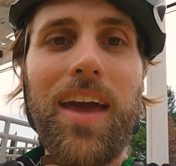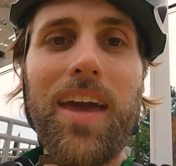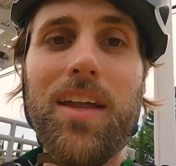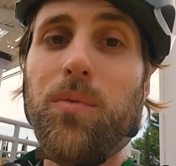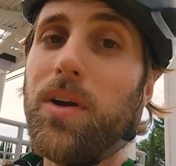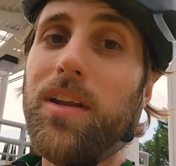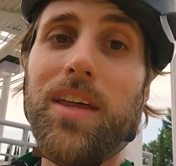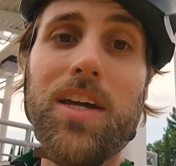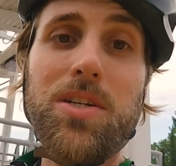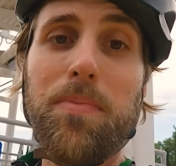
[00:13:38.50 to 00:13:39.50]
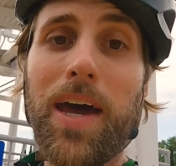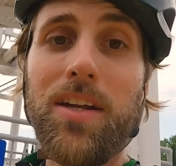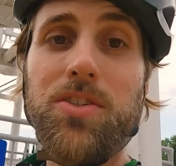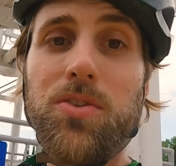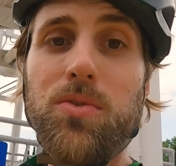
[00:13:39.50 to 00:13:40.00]
and we're gonna catch it
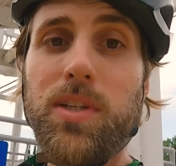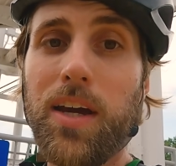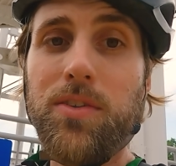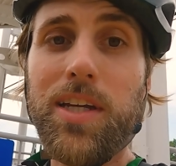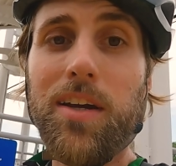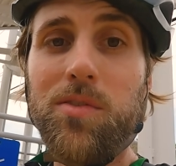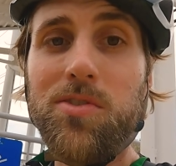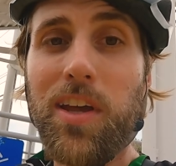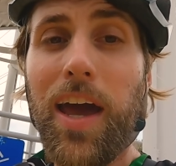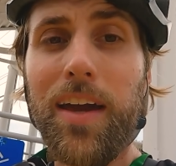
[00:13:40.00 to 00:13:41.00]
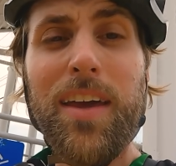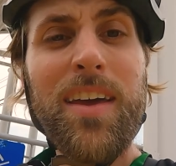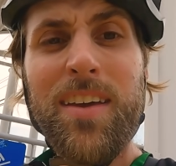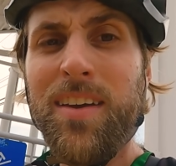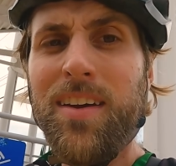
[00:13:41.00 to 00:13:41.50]
back to downtown Sac.